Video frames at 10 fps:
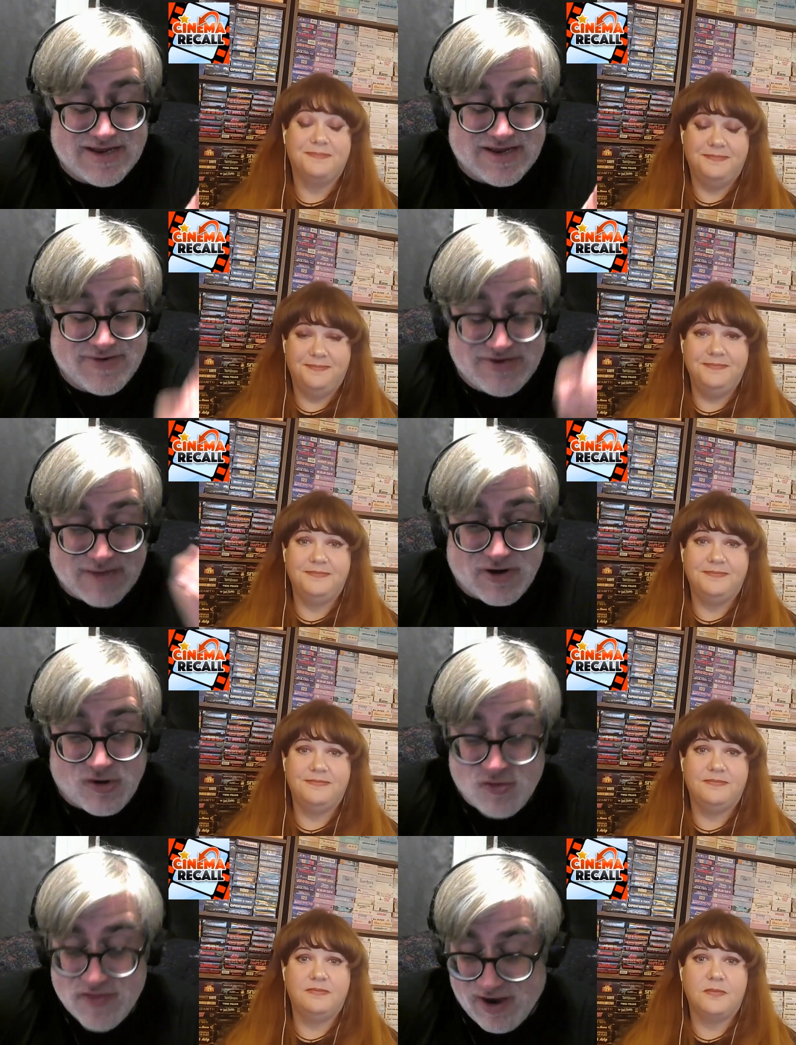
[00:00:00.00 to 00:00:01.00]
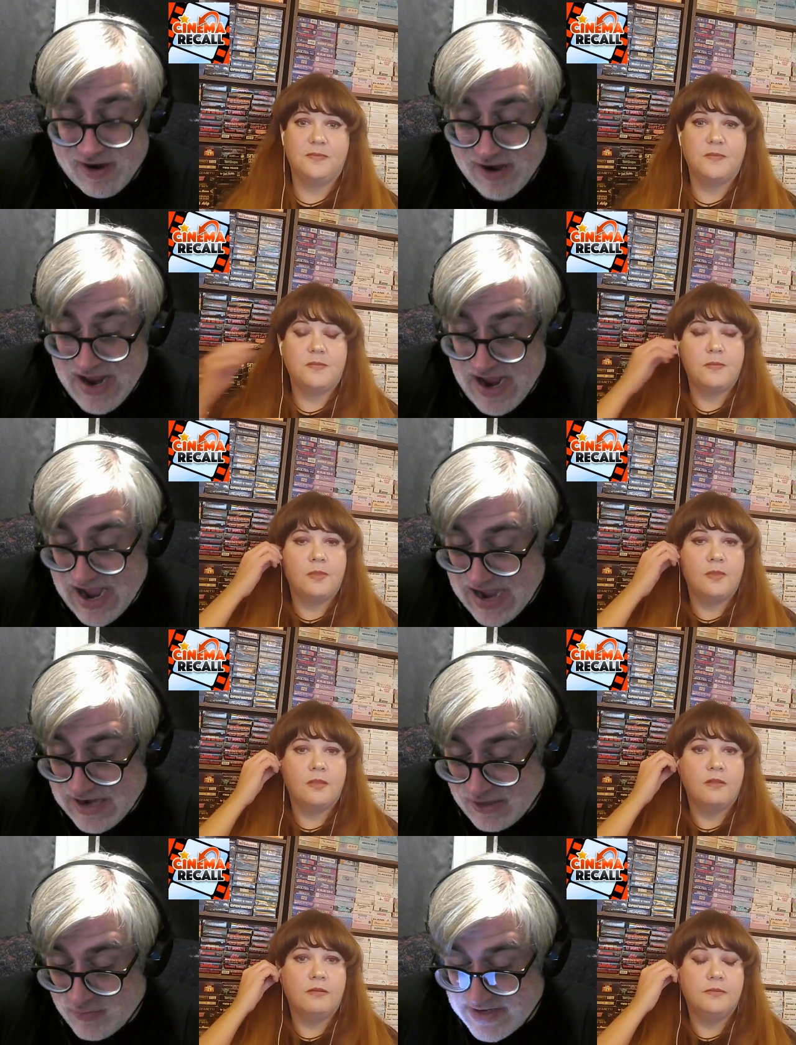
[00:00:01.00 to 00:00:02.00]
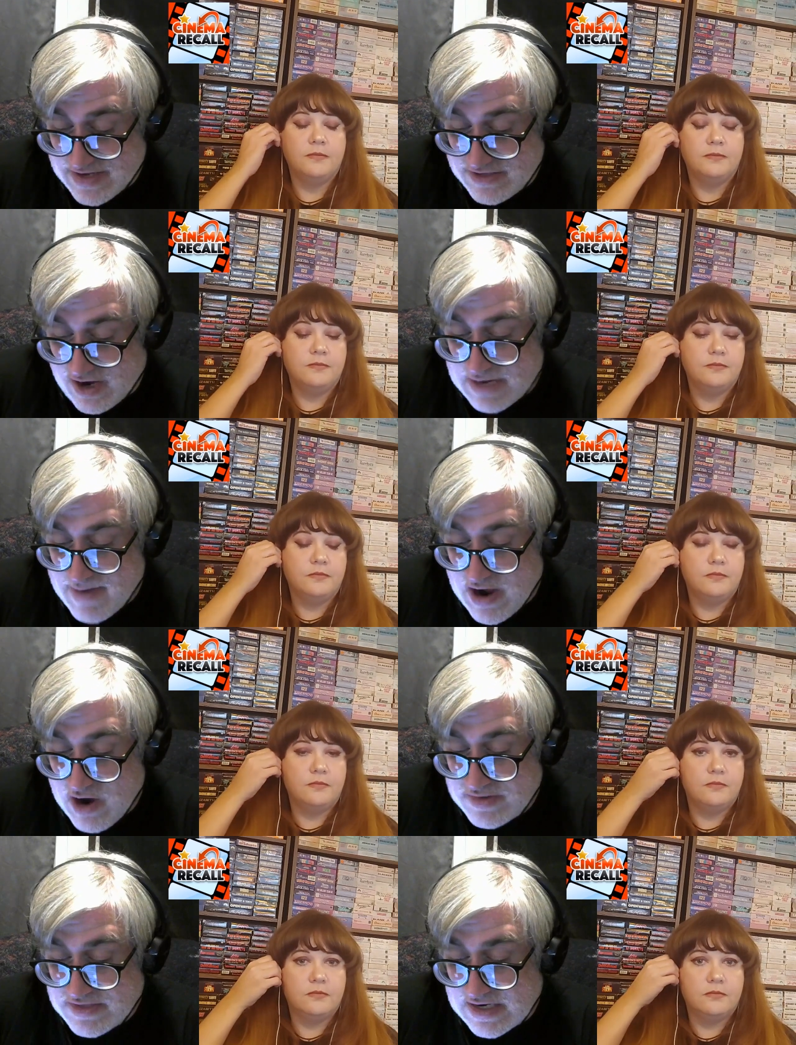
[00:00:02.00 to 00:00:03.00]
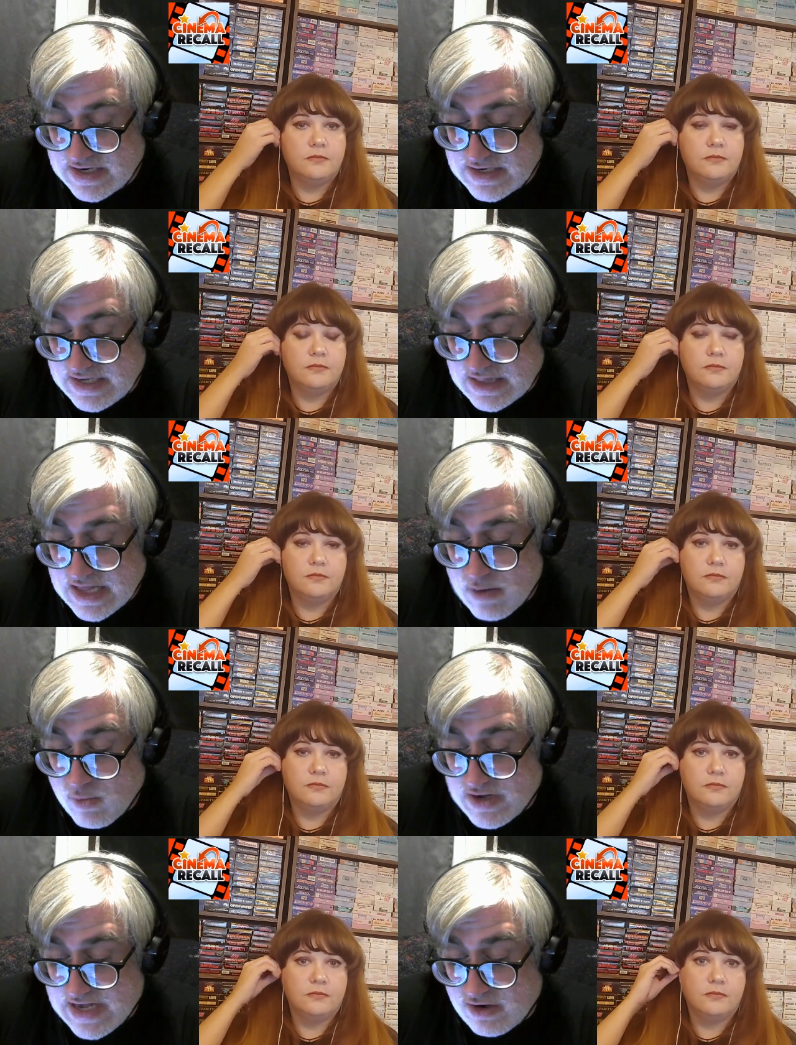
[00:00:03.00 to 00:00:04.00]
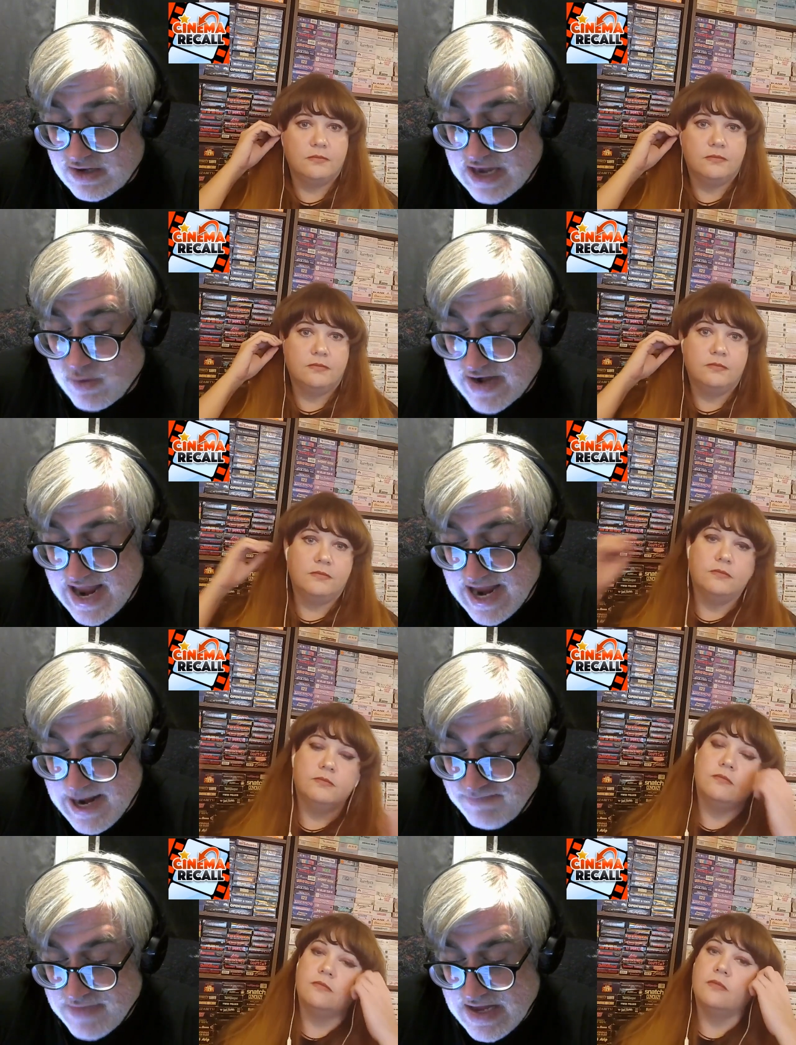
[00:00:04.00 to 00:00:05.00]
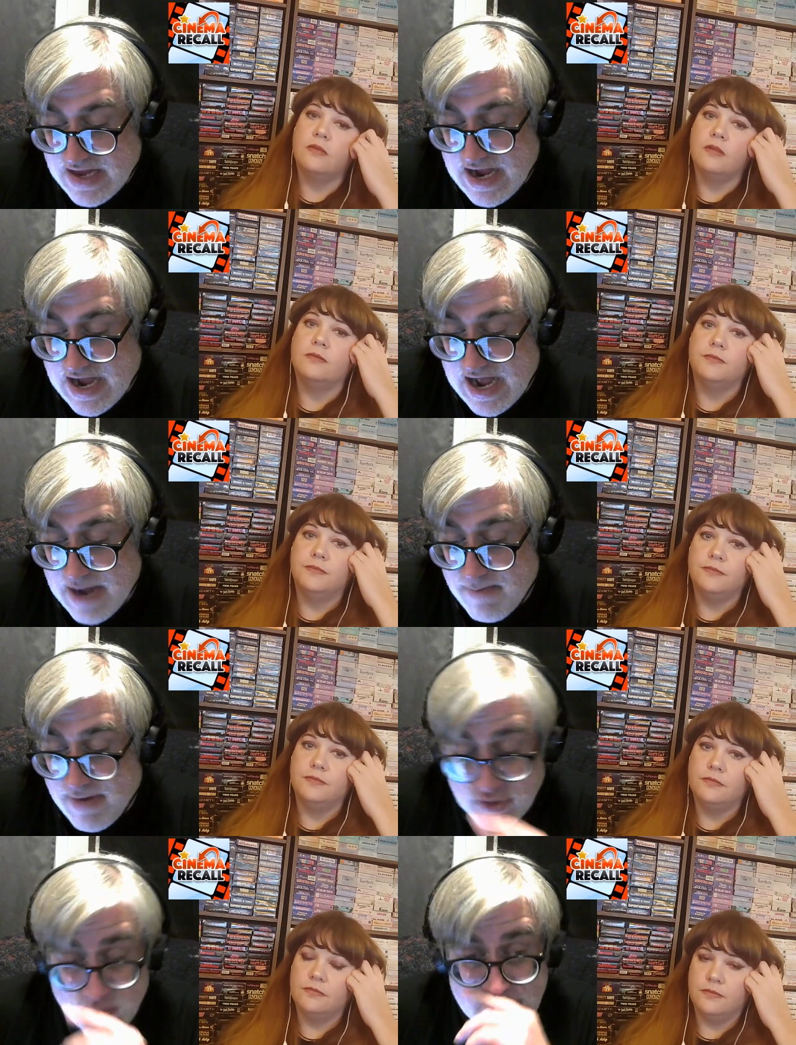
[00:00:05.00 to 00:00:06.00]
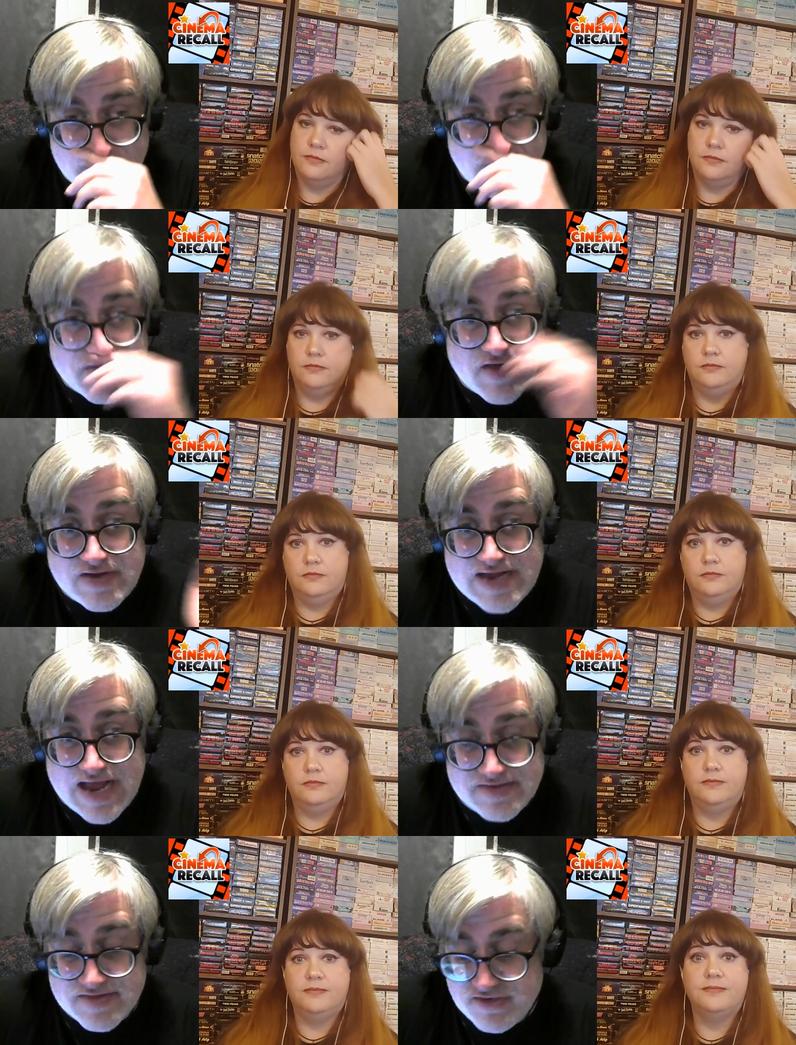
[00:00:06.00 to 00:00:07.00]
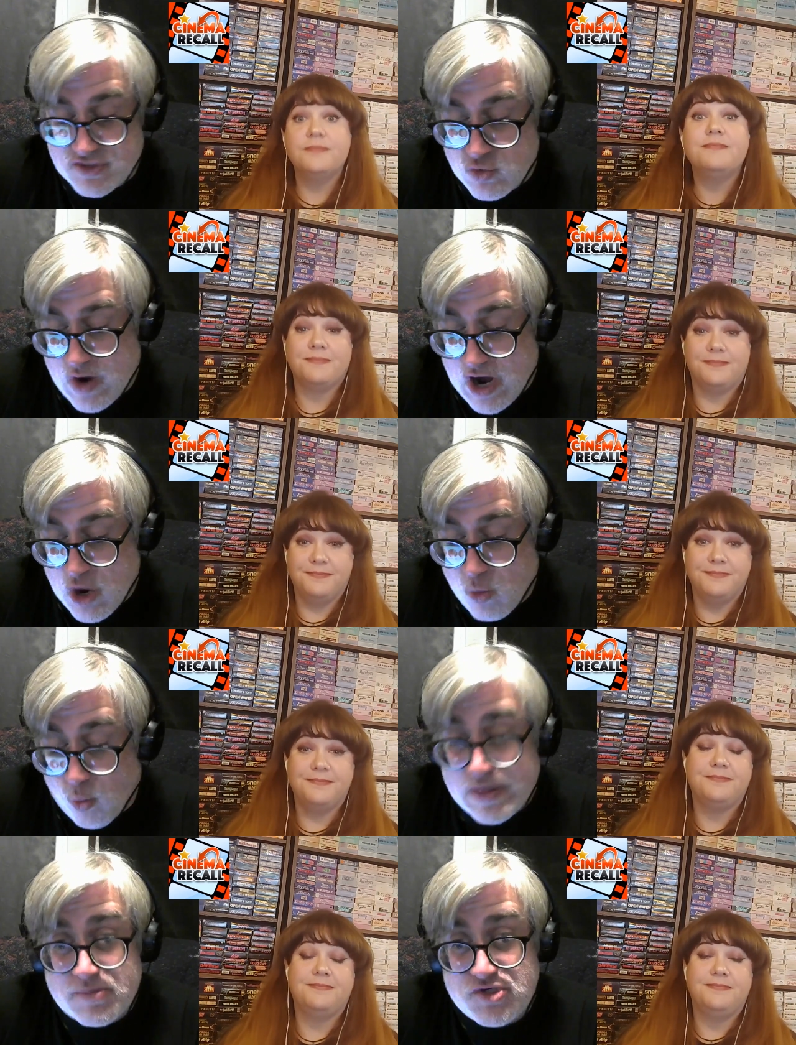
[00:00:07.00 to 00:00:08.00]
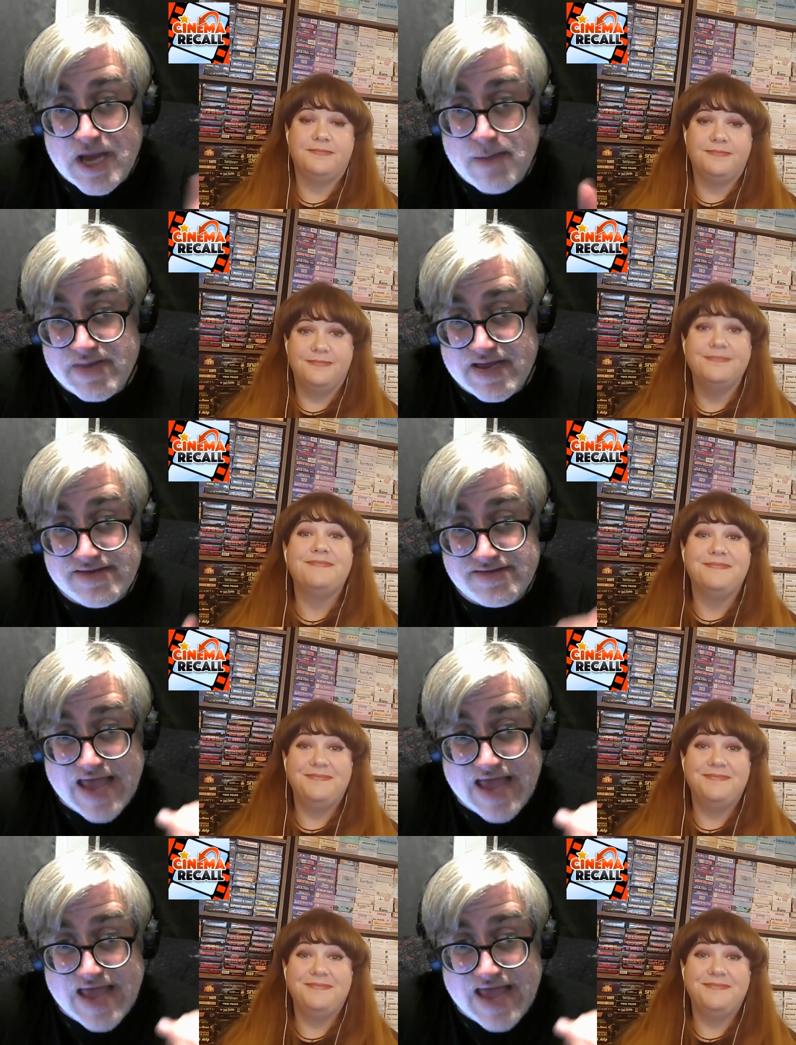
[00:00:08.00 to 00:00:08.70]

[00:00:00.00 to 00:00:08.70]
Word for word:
Speaker 1: We talked about mm-hmm. crew there because uh, we did talk about uh, Carolina Carolina Renee, uh, but I do want to talk about the other cast in this too. Uh, William Champion as